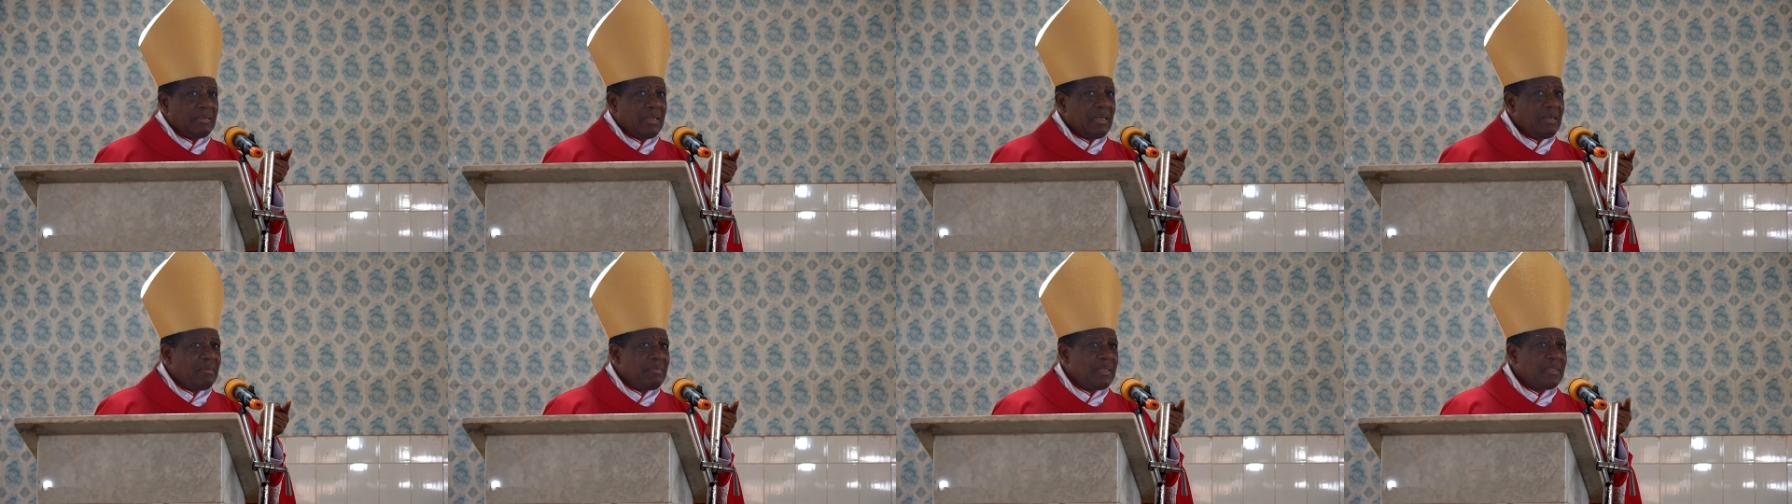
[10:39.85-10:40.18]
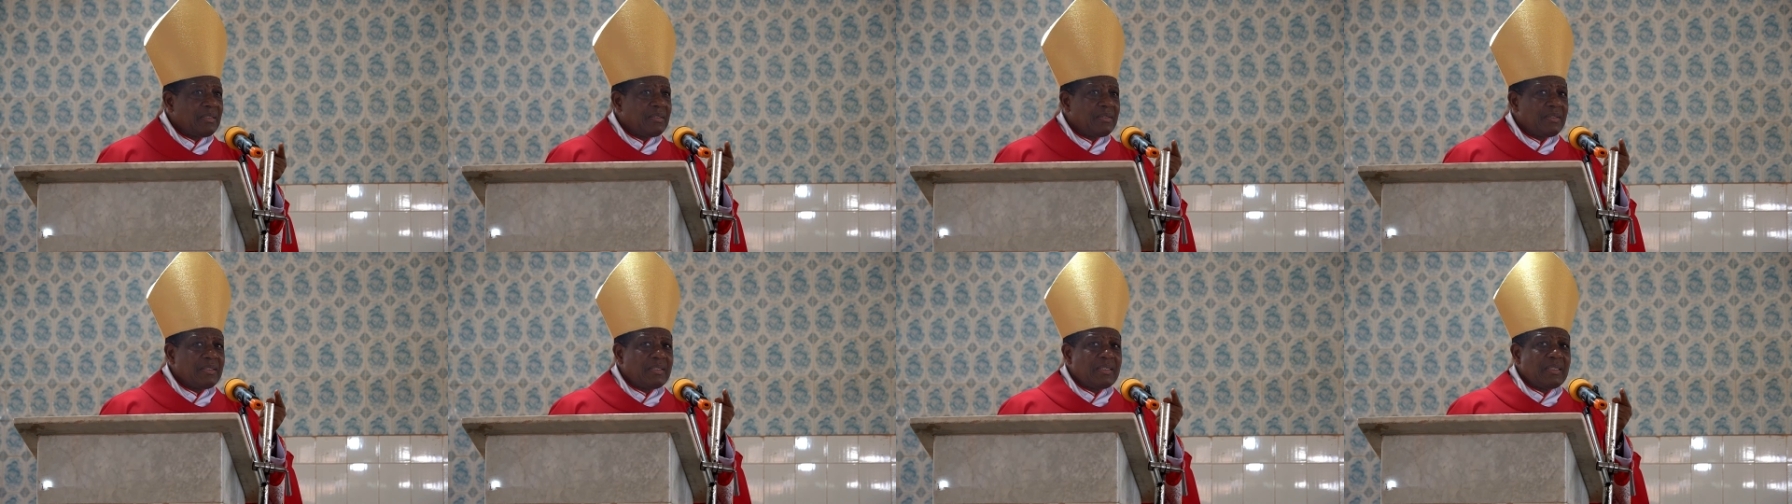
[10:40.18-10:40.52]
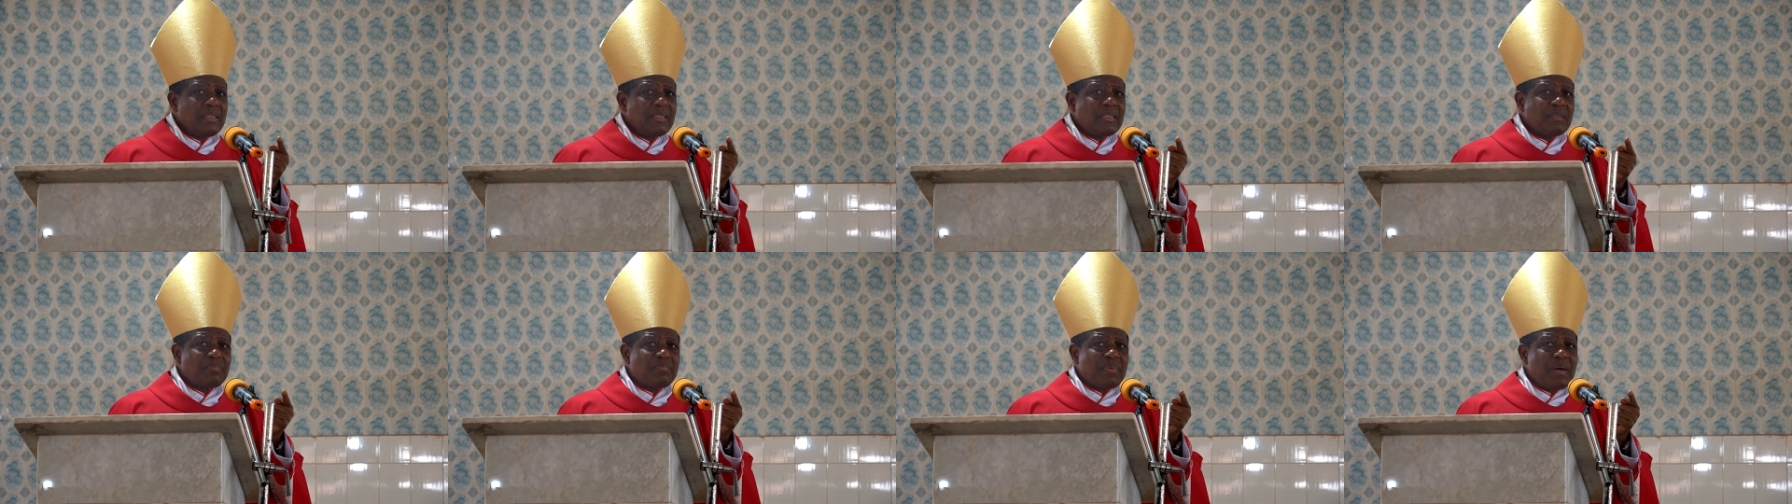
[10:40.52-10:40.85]
elementary
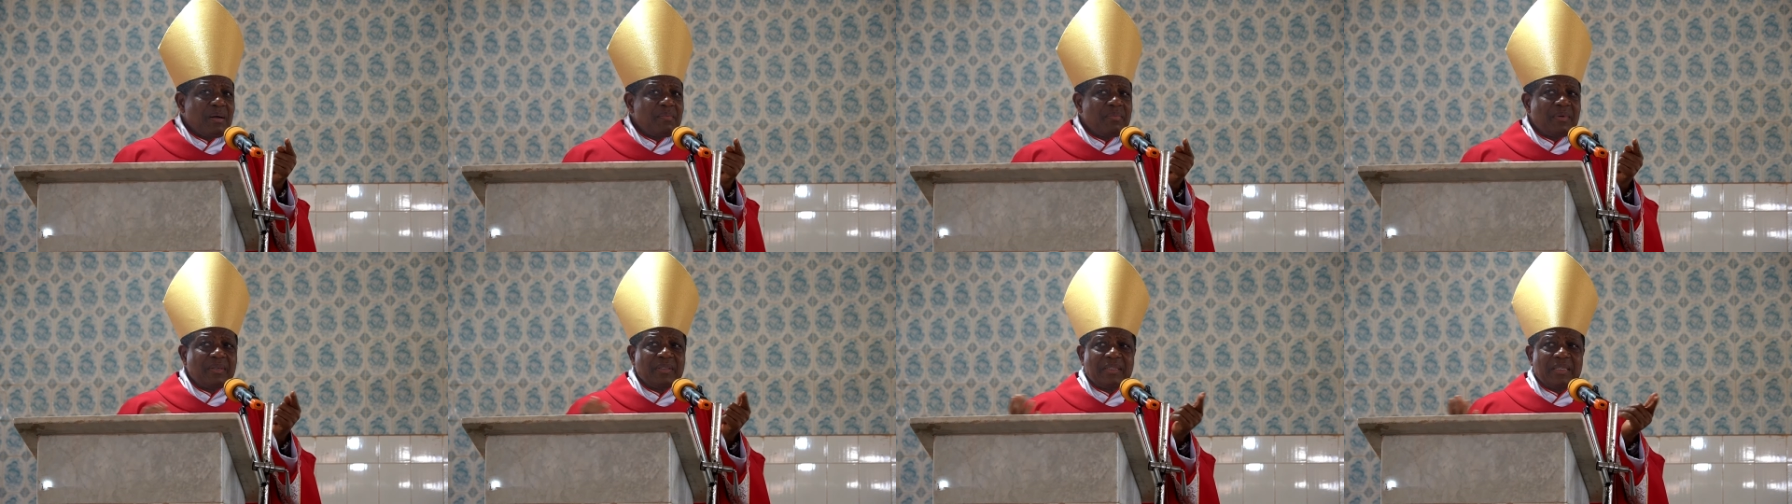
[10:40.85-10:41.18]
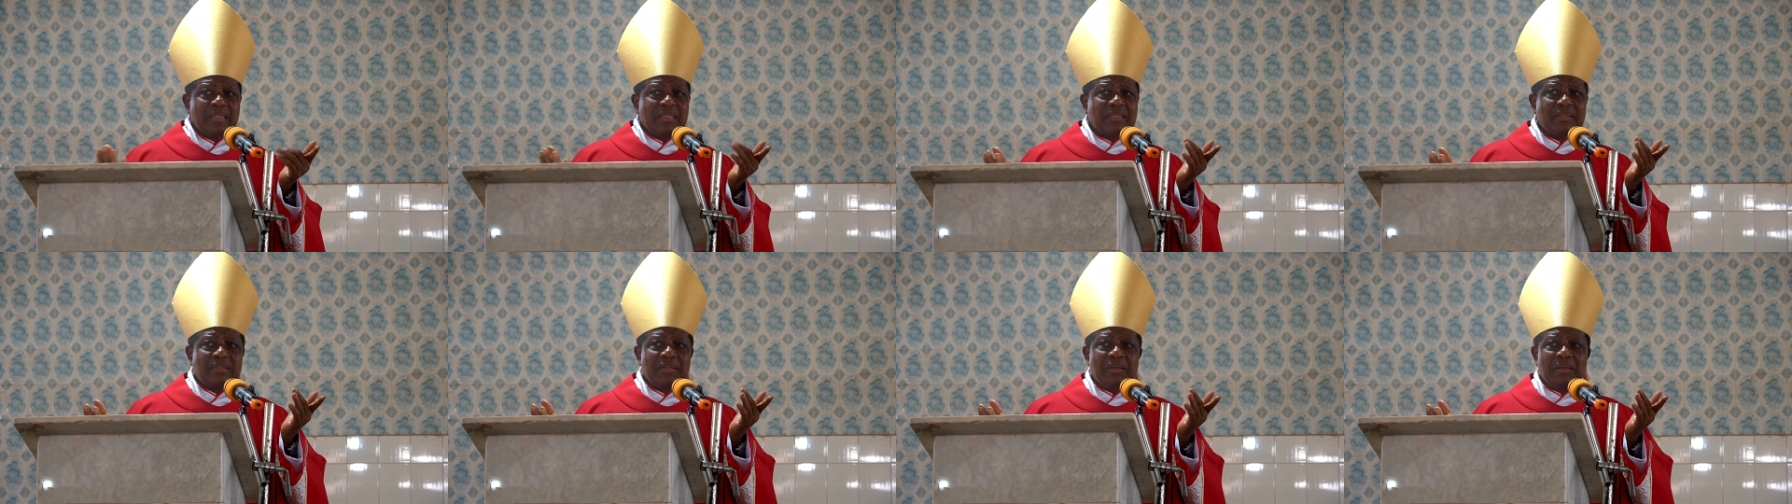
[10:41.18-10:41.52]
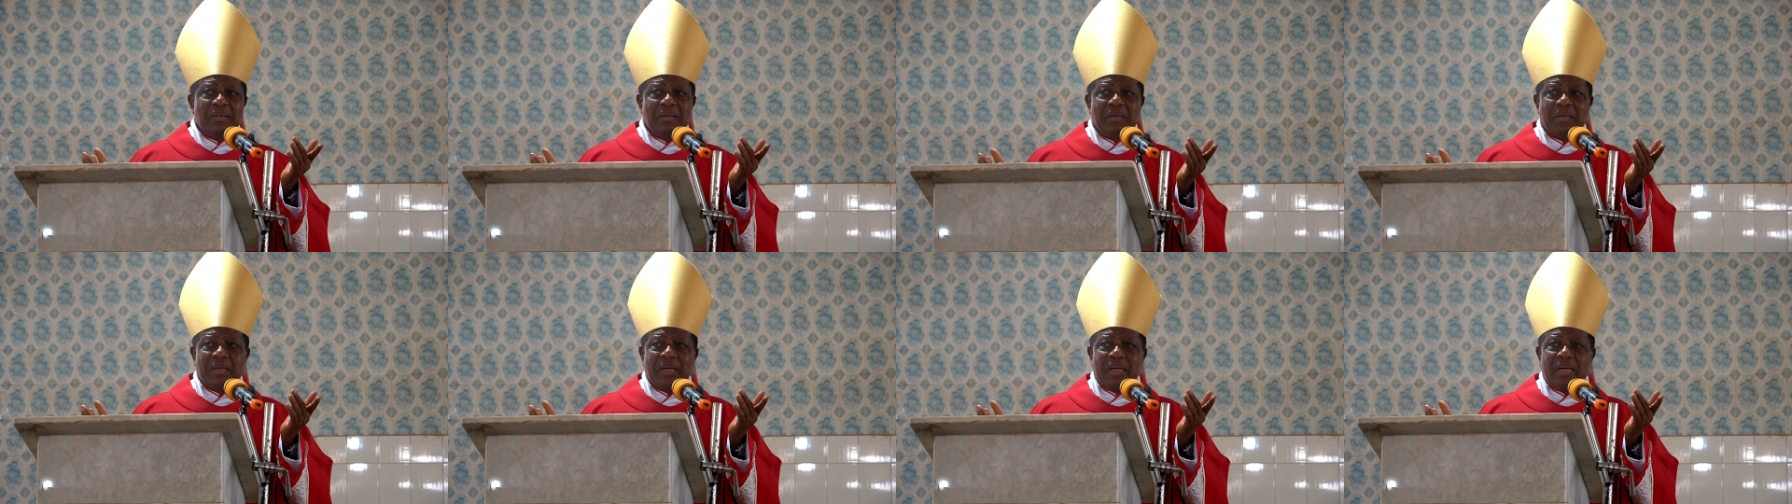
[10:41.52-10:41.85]
six, primary six
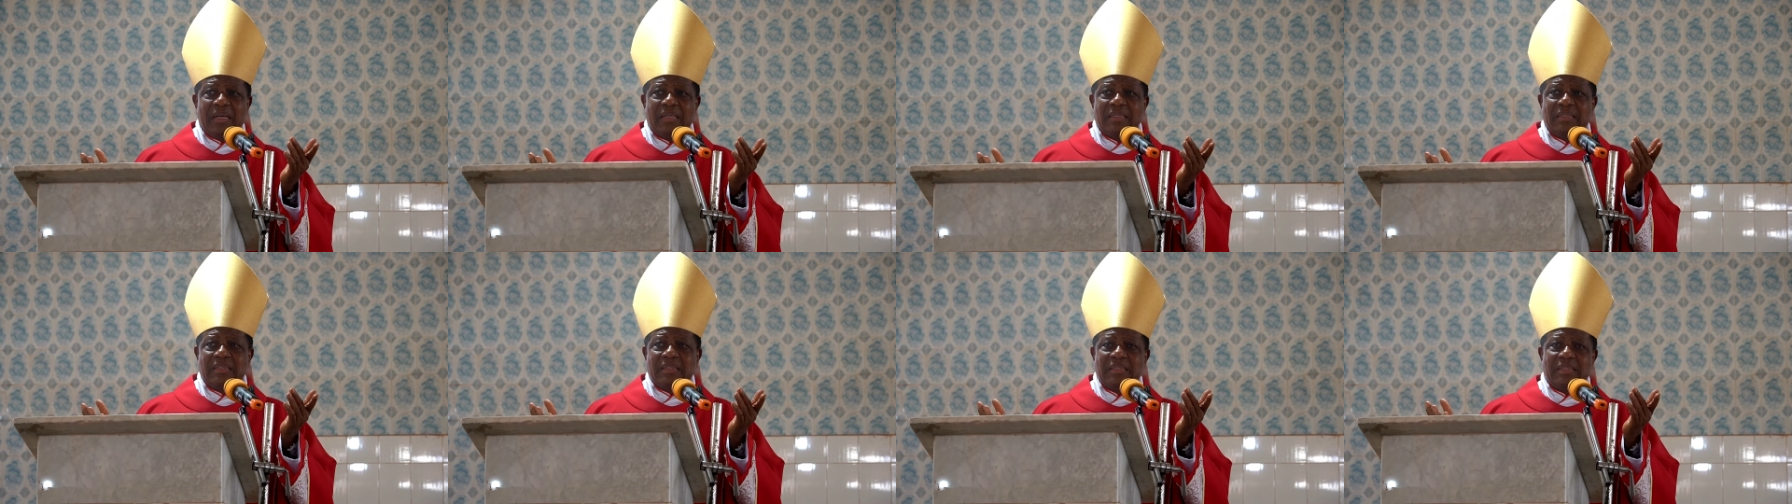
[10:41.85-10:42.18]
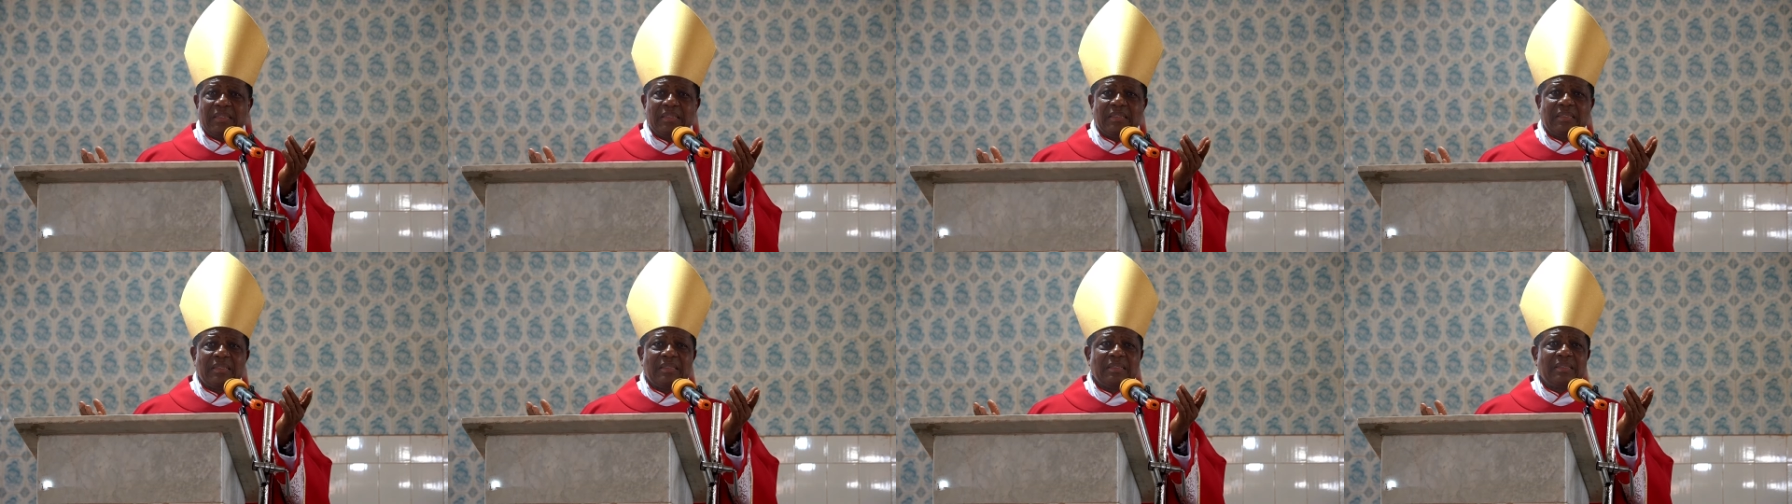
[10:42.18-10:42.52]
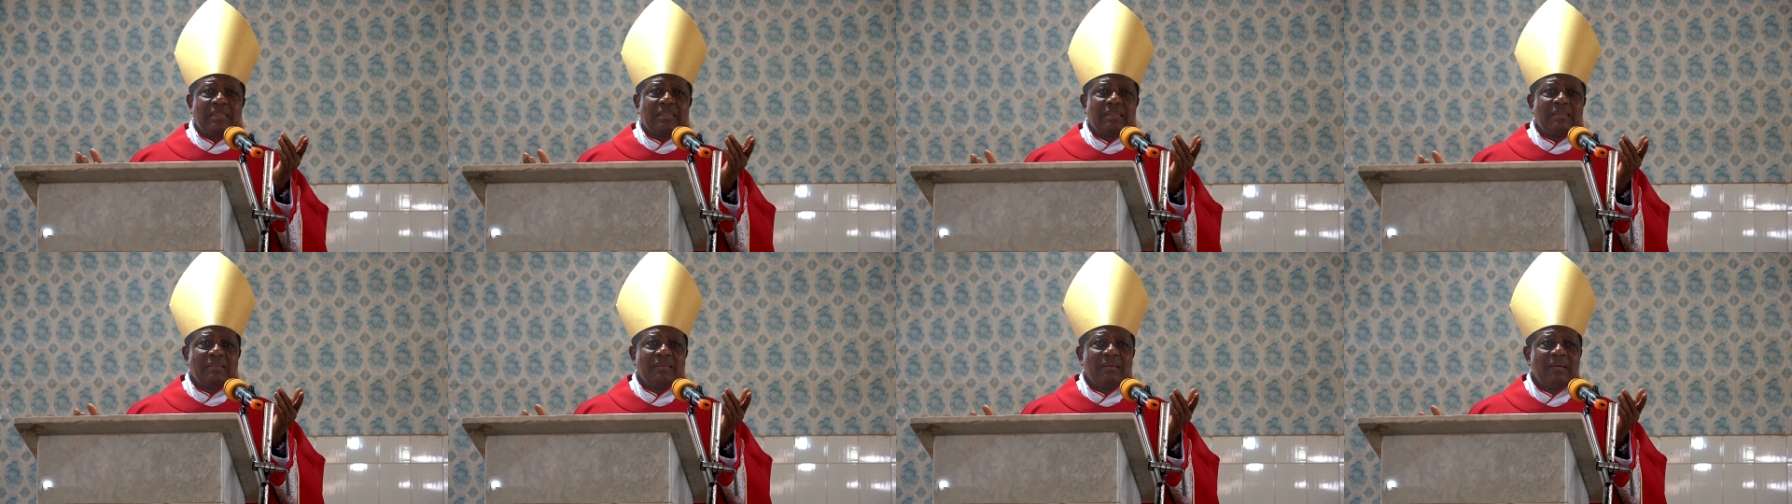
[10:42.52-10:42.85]
no longer
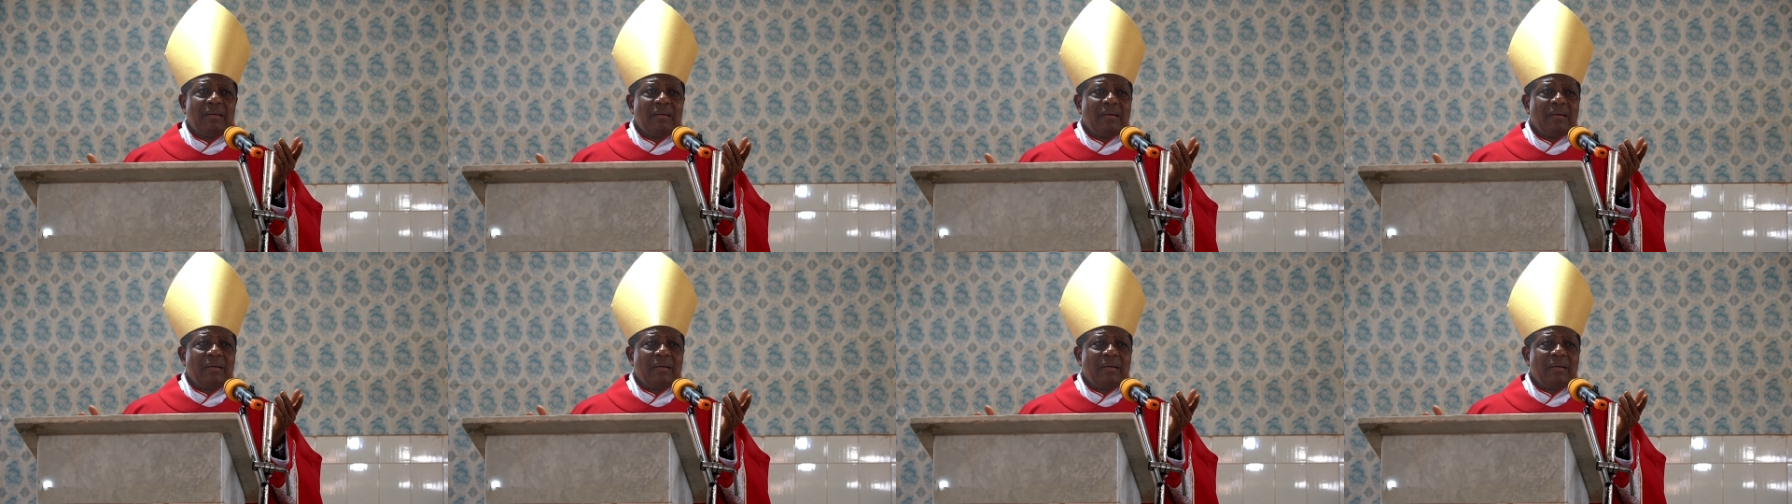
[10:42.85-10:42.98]
exists.